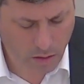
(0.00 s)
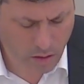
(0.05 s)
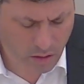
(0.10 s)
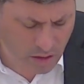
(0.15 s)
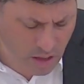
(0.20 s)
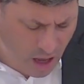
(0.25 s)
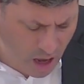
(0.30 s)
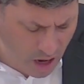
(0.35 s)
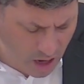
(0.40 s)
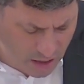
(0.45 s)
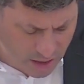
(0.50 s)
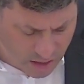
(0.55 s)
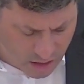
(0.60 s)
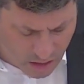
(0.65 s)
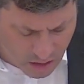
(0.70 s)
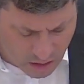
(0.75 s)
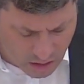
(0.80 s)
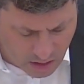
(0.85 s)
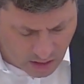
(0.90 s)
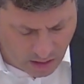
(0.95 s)
No,
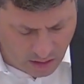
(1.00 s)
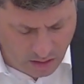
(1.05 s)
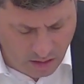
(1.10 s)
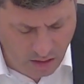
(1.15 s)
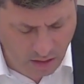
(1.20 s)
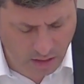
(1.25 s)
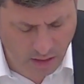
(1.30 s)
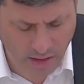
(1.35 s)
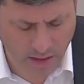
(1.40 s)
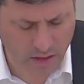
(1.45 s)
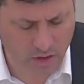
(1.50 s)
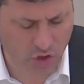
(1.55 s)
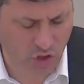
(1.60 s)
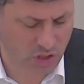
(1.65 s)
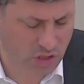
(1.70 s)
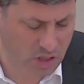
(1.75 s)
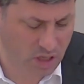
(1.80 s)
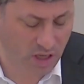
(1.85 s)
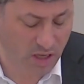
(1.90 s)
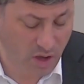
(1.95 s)
he'll, he'll eat, he'll eat.
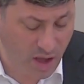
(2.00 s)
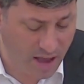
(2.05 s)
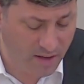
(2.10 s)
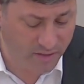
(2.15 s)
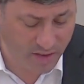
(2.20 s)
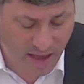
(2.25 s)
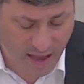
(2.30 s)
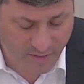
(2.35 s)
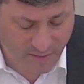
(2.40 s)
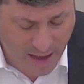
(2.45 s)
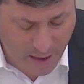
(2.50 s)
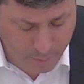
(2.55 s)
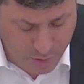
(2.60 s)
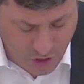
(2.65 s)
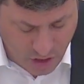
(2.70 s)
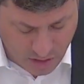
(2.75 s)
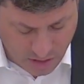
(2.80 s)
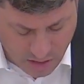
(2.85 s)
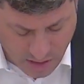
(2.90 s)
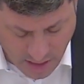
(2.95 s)
Just, you have, you have
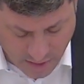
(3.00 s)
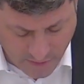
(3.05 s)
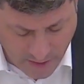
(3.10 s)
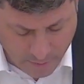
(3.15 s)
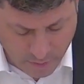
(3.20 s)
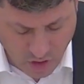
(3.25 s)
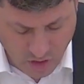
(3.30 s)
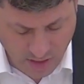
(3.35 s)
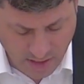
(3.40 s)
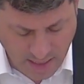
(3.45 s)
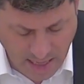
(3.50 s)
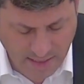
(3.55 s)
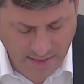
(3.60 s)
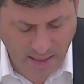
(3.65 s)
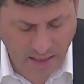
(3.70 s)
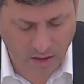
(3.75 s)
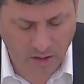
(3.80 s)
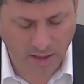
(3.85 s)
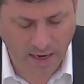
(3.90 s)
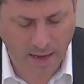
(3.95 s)
options, you have options. That's
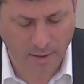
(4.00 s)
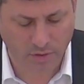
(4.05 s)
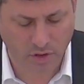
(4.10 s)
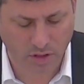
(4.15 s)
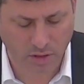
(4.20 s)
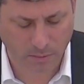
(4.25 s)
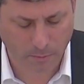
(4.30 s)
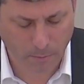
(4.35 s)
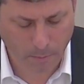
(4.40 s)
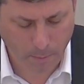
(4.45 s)
not a good option.